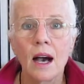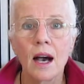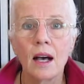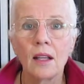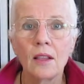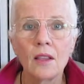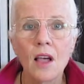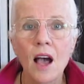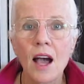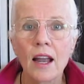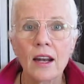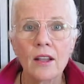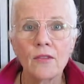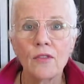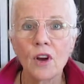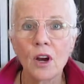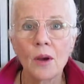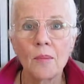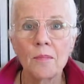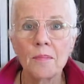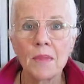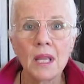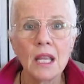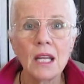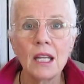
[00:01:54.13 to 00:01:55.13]
a lot of our
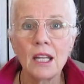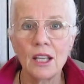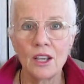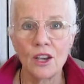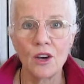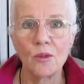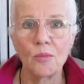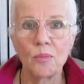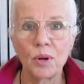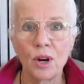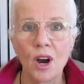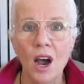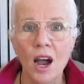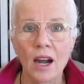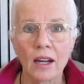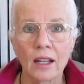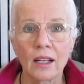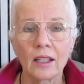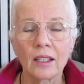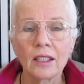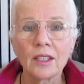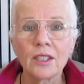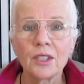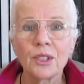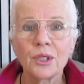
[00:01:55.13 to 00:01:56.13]
media
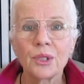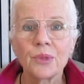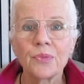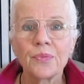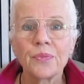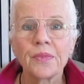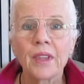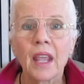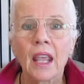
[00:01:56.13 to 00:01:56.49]
products,